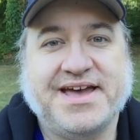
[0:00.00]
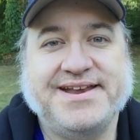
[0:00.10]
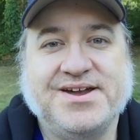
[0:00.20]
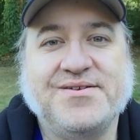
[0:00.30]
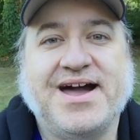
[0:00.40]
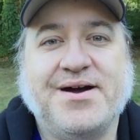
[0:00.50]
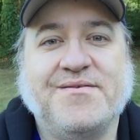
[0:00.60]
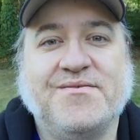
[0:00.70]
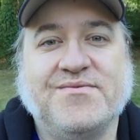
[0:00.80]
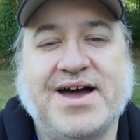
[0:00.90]
I know
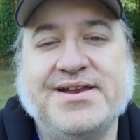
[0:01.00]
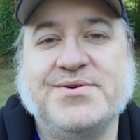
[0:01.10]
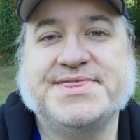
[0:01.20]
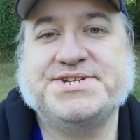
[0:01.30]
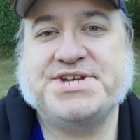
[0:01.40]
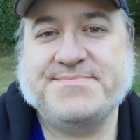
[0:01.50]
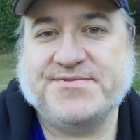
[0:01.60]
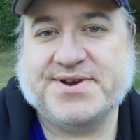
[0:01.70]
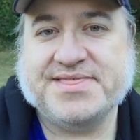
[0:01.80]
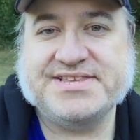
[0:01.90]
what the
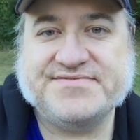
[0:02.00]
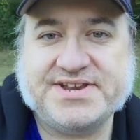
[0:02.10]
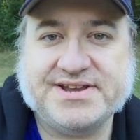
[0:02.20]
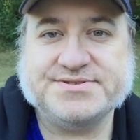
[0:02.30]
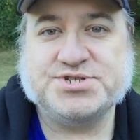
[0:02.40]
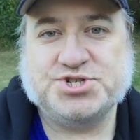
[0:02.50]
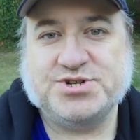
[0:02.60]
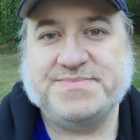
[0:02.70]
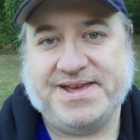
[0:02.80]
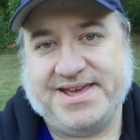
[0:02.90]
shape of one of these videos
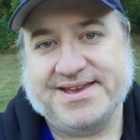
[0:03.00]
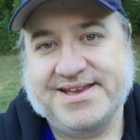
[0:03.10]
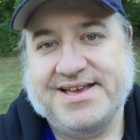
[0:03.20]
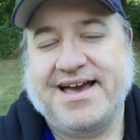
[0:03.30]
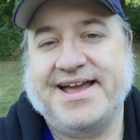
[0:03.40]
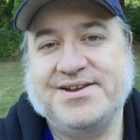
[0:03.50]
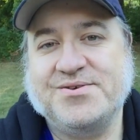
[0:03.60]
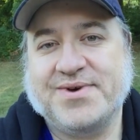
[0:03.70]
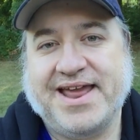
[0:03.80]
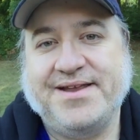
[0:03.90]
should be. I
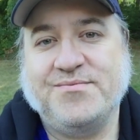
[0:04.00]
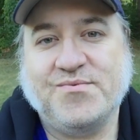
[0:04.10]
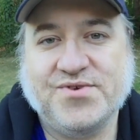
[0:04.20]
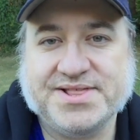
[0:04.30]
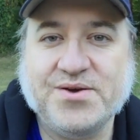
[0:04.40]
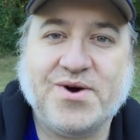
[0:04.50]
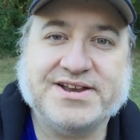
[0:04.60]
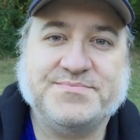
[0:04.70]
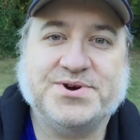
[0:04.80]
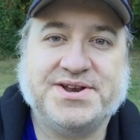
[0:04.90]
know what I really
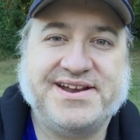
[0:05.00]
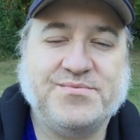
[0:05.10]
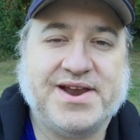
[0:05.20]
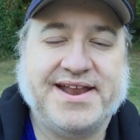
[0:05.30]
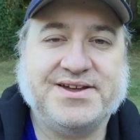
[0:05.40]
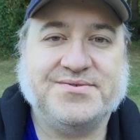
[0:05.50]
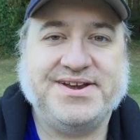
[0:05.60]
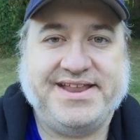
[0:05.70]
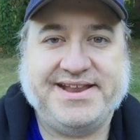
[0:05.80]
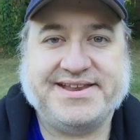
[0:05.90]
want to put in and what I
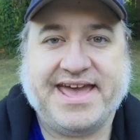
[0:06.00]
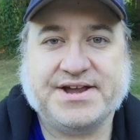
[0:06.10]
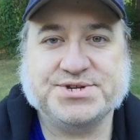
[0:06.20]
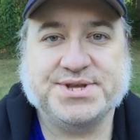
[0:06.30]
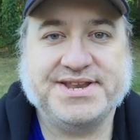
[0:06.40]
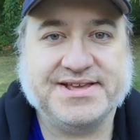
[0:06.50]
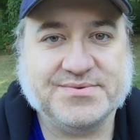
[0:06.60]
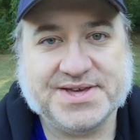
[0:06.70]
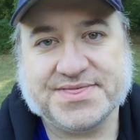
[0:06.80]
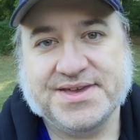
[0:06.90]
don't need to actually
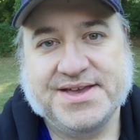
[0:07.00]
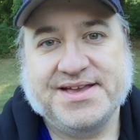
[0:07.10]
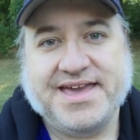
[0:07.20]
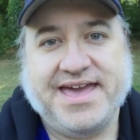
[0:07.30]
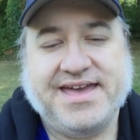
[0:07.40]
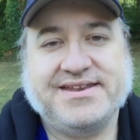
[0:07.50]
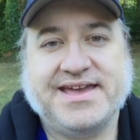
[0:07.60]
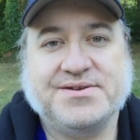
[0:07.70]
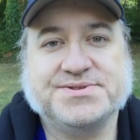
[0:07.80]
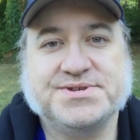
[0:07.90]
deal with, and
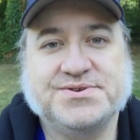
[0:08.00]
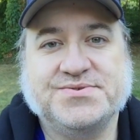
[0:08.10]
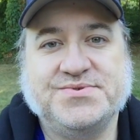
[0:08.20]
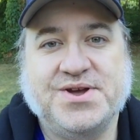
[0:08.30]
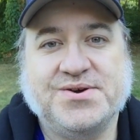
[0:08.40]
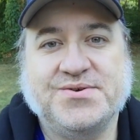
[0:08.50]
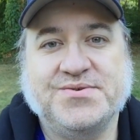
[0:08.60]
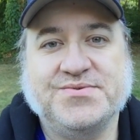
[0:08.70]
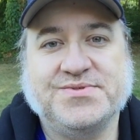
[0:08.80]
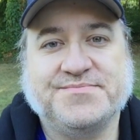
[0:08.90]
I also
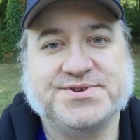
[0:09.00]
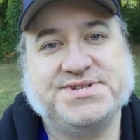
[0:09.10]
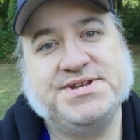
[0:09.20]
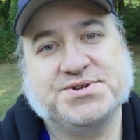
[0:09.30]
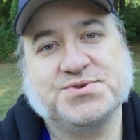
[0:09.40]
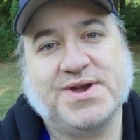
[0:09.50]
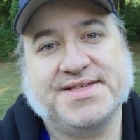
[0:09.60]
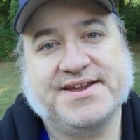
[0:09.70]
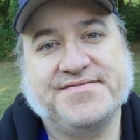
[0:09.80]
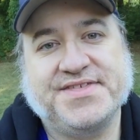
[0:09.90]
know the procedures
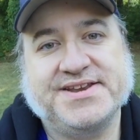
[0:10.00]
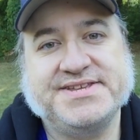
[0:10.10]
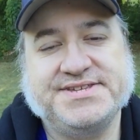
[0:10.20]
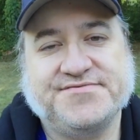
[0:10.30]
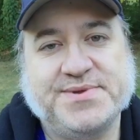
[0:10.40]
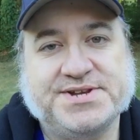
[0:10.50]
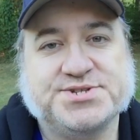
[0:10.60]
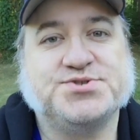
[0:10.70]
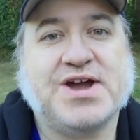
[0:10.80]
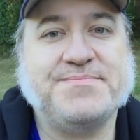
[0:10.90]
well enough that it's easy for me to
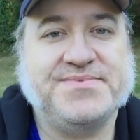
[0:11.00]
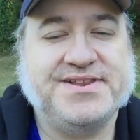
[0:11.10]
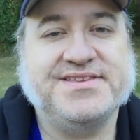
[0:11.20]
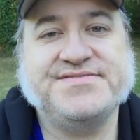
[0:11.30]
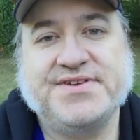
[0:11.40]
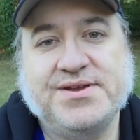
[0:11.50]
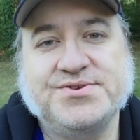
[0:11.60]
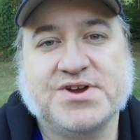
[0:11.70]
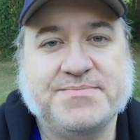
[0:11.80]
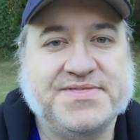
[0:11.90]
just drop in this
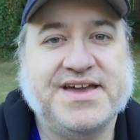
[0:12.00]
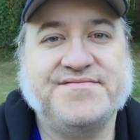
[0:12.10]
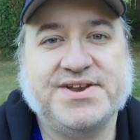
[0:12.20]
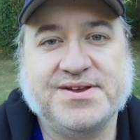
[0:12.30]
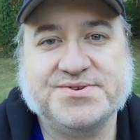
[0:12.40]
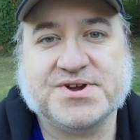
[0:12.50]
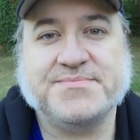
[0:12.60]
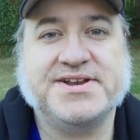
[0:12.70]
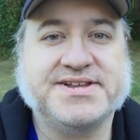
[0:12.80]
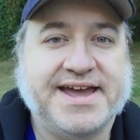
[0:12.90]
video, drop in that video,
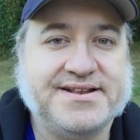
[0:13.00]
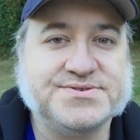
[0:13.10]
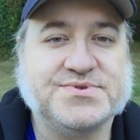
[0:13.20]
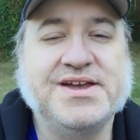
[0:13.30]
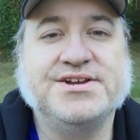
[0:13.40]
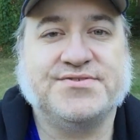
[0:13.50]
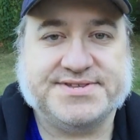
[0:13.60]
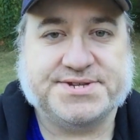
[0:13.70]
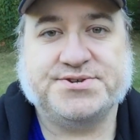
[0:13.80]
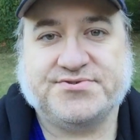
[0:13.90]
drop in a title,
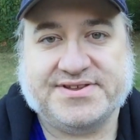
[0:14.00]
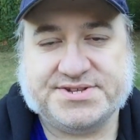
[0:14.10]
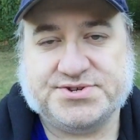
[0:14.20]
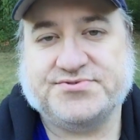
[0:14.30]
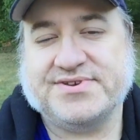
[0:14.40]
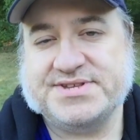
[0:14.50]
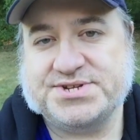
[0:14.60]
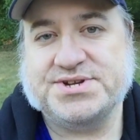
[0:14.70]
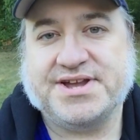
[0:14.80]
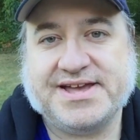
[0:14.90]
transition,
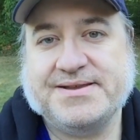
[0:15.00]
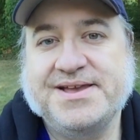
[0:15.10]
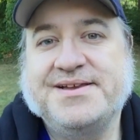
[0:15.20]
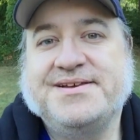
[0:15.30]
cut,